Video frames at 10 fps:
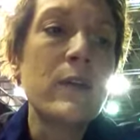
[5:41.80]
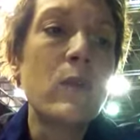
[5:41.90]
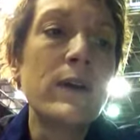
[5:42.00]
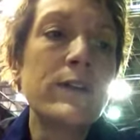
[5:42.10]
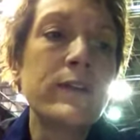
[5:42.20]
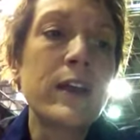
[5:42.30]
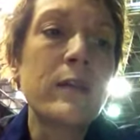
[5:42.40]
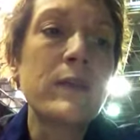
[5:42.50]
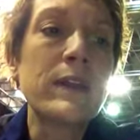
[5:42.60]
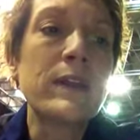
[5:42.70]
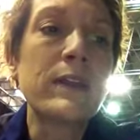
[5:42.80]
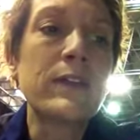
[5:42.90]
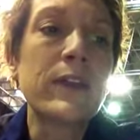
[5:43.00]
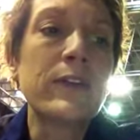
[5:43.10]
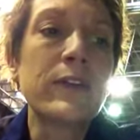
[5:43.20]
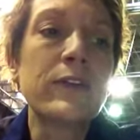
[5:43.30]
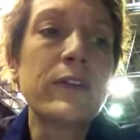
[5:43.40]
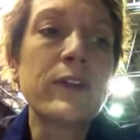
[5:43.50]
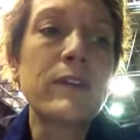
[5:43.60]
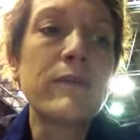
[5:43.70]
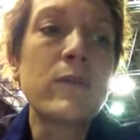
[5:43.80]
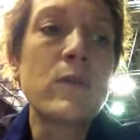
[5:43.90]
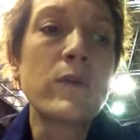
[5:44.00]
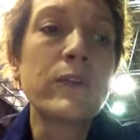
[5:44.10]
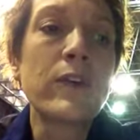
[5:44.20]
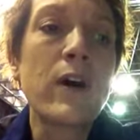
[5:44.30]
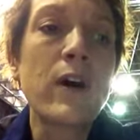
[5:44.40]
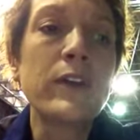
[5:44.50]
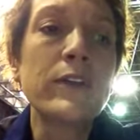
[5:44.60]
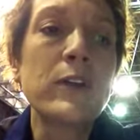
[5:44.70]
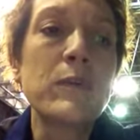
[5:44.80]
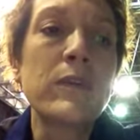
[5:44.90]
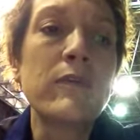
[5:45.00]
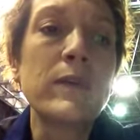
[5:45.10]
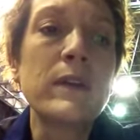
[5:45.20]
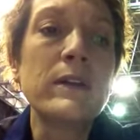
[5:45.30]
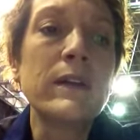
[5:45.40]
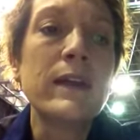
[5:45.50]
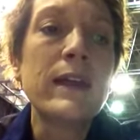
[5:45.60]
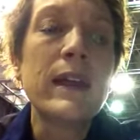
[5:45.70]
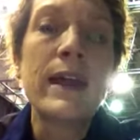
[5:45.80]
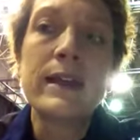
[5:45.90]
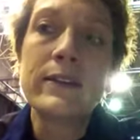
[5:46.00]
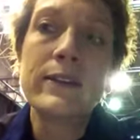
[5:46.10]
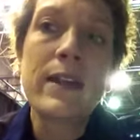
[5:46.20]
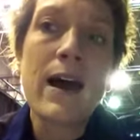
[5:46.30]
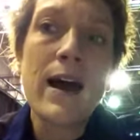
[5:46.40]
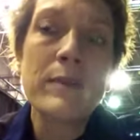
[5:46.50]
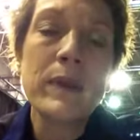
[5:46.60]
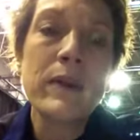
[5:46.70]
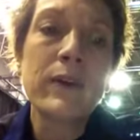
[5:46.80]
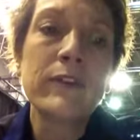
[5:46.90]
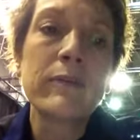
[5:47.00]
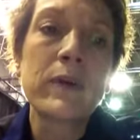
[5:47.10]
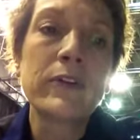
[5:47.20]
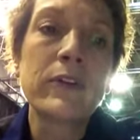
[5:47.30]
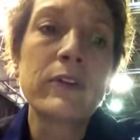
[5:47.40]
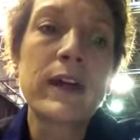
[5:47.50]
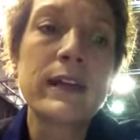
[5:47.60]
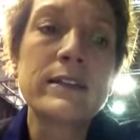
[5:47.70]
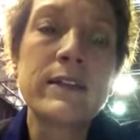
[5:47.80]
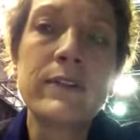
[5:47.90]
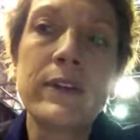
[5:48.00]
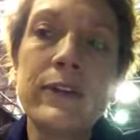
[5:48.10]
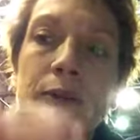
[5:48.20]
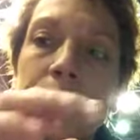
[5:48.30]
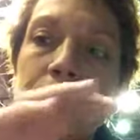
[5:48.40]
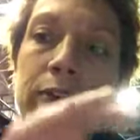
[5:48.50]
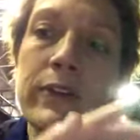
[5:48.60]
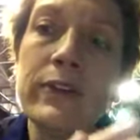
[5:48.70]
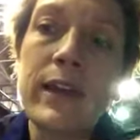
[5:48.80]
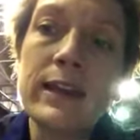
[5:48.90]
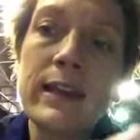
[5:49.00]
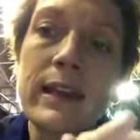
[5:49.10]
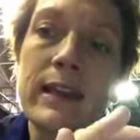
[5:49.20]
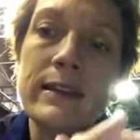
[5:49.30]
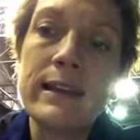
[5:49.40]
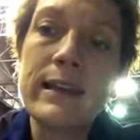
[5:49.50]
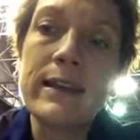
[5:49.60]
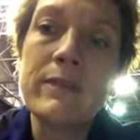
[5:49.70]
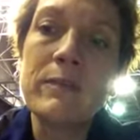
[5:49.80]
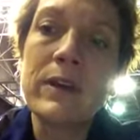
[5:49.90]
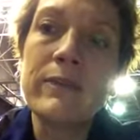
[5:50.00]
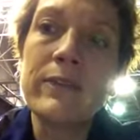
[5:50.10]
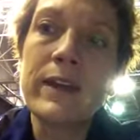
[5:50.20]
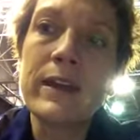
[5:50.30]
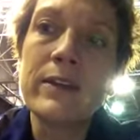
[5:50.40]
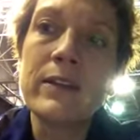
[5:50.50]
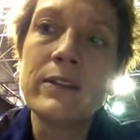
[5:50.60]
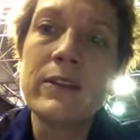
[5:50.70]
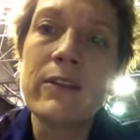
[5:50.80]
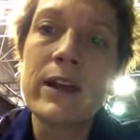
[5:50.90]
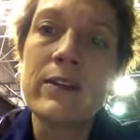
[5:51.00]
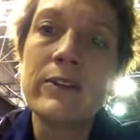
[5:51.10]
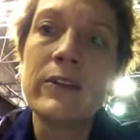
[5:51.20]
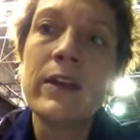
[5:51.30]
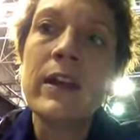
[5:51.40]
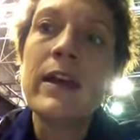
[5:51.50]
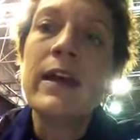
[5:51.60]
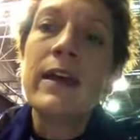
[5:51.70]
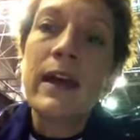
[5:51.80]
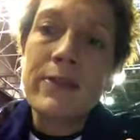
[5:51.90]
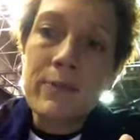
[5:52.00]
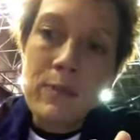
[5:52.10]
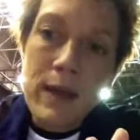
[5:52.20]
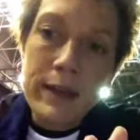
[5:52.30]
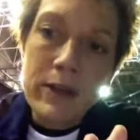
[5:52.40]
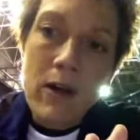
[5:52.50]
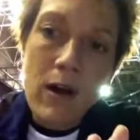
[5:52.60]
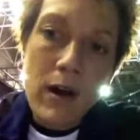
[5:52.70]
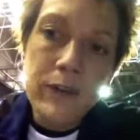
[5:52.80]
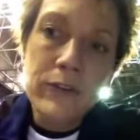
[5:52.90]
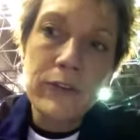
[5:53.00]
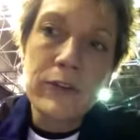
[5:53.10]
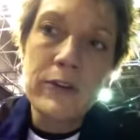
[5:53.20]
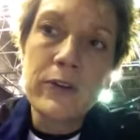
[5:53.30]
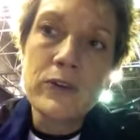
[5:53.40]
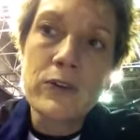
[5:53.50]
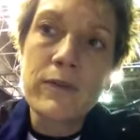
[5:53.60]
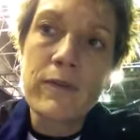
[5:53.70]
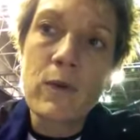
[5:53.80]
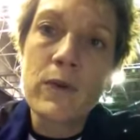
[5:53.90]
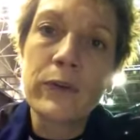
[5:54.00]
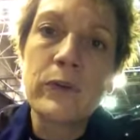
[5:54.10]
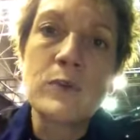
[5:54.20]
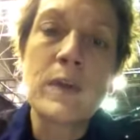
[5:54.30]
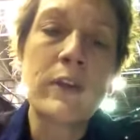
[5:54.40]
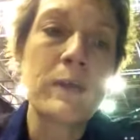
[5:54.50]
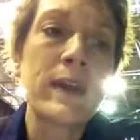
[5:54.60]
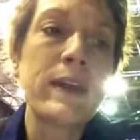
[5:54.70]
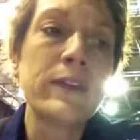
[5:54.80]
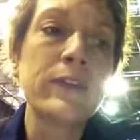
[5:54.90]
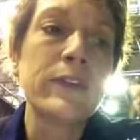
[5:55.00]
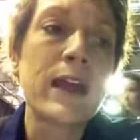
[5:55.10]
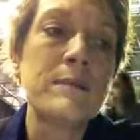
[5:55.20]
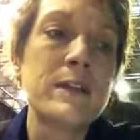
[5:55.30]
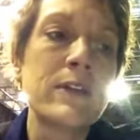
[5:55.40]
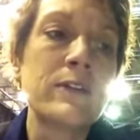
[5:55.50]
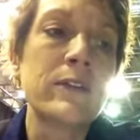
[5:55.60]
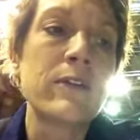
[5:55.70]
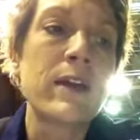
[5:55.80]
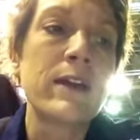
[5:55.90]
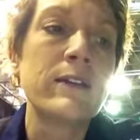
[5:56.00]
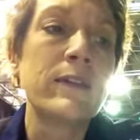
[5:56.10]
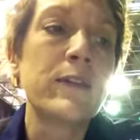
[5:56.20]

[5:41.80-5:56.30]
one segment is exerting a force, causing a movement, and it's not because of muscular activity. So as soon as I land and hit my heel on the ground, it causes an inertial force, which makes my heel slap down to the ground.